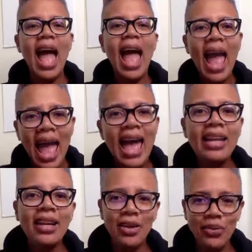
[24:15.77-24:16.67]

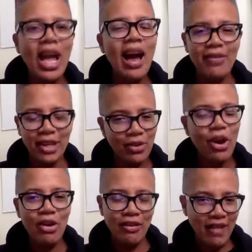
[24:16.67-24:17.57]
And we have the
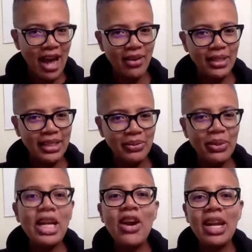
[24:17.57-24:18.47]
coronavirus.
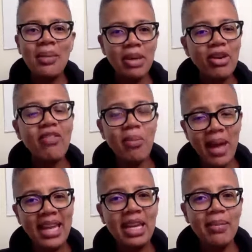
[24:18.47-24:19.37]
We are in the middle of a
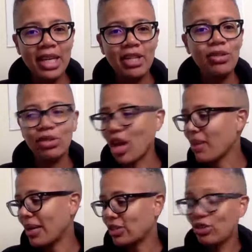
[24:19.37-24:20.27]
pandemic, and you talking
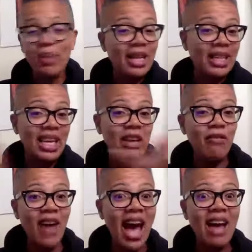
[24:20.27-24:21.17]
about you about to hit
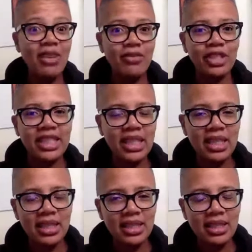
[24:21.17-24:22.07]
5 different
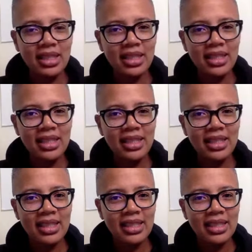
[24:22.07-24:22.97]
cities
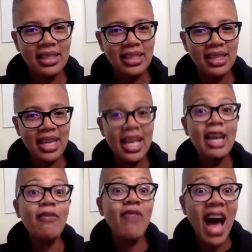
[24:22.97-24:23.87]

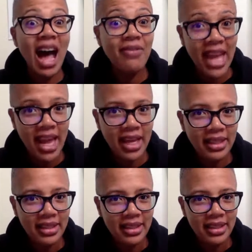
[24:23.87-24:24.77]
in 5
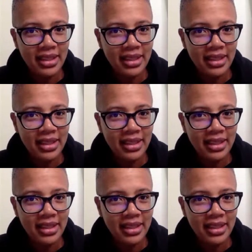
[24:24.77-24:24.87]
days.